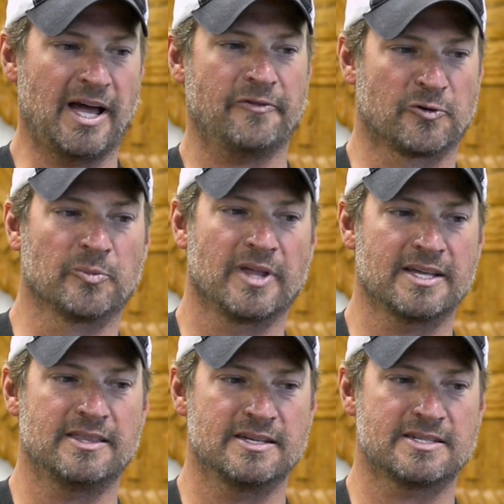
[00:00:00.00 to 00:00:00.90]
platform
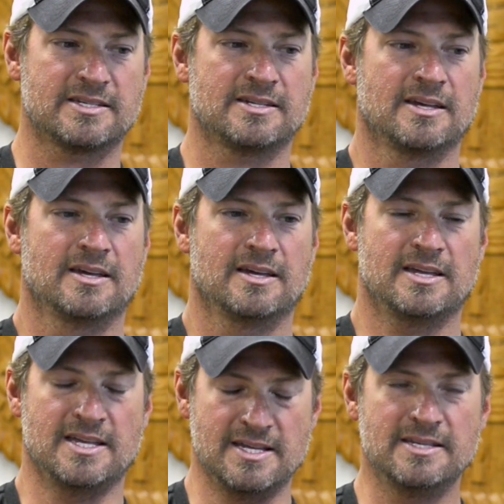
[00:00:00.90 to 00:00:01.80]
like this
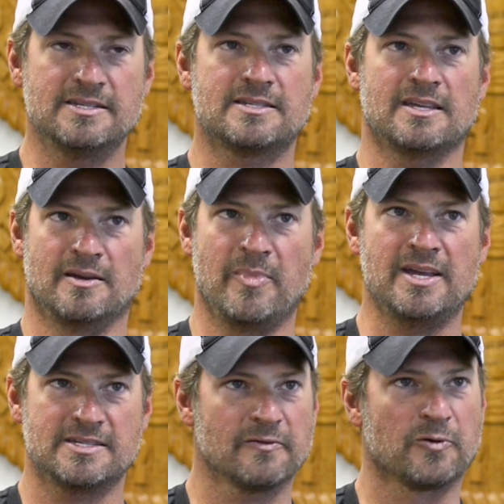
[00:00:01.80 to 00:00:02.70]
is an
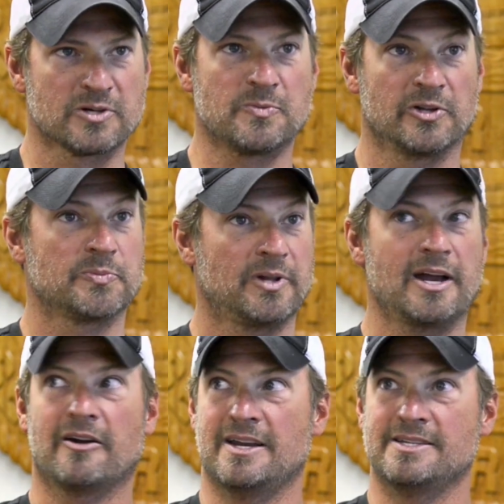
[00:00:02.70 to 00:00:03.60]
amazing force multiplier.